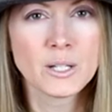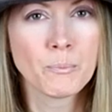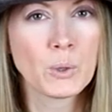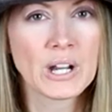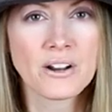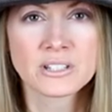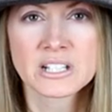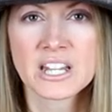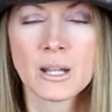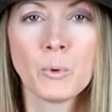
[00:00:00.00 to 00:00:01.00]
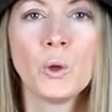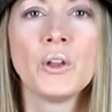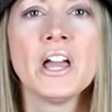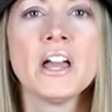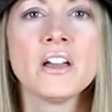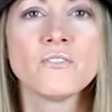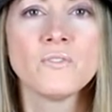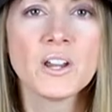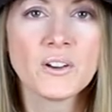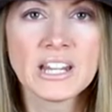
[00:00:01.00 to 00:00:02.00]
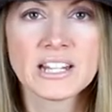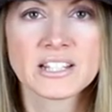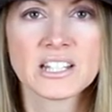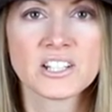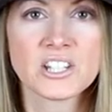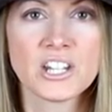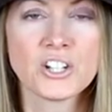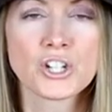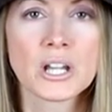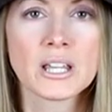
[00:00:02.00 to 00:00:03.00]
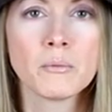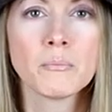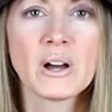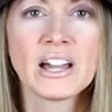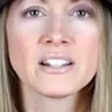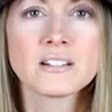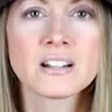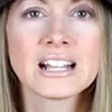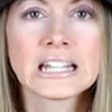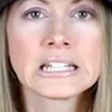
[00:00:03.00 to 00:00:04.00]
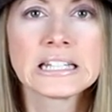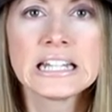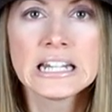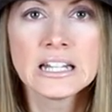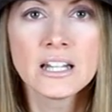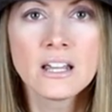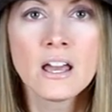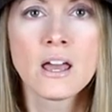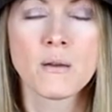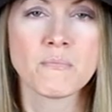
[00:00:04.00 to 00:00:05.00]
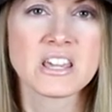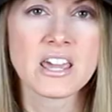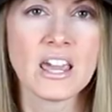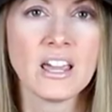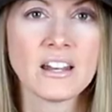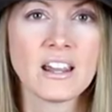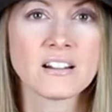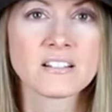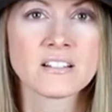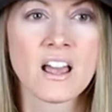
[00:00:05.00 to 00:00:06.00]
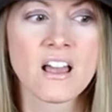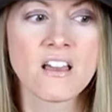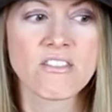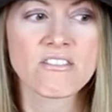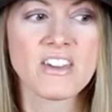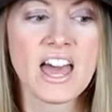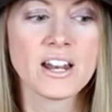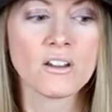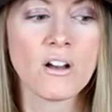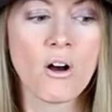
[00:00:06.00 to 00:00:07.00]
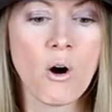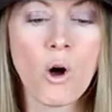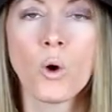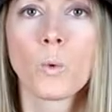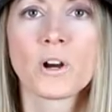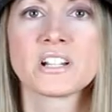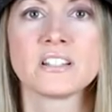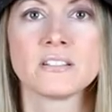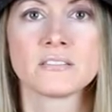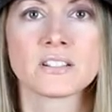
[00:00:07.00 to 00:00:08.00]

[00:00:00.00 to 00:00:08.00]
to put out on the table, very easy to teach, combines clean mechanics that all works